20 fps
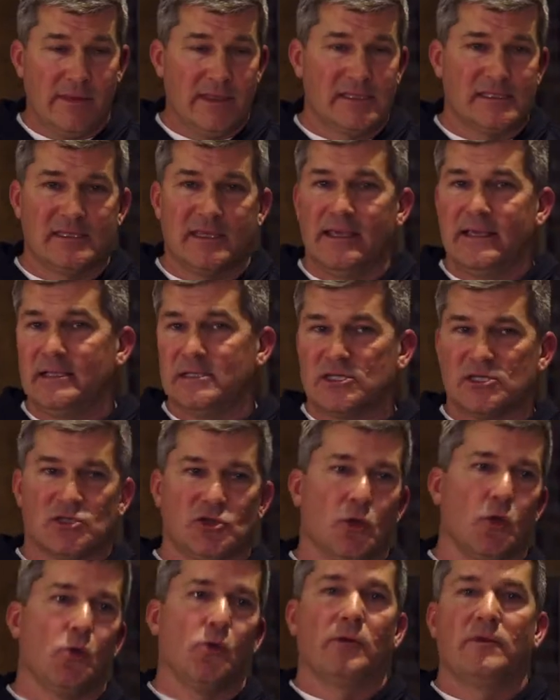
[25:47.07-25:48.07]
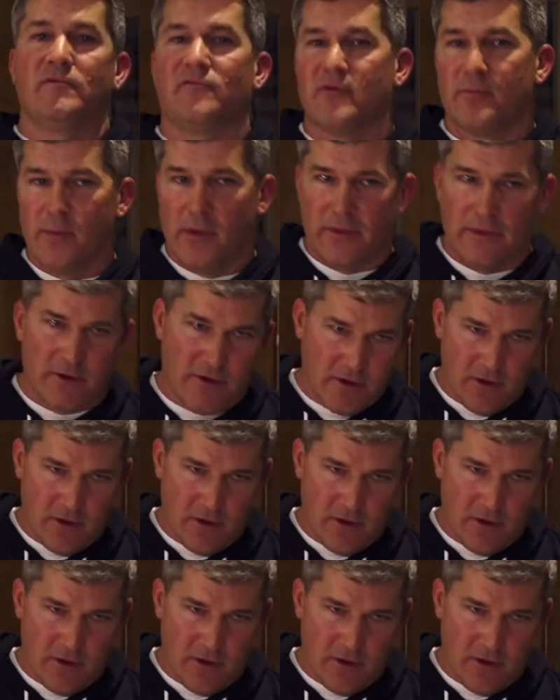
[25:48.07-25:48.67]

they say is stolen from other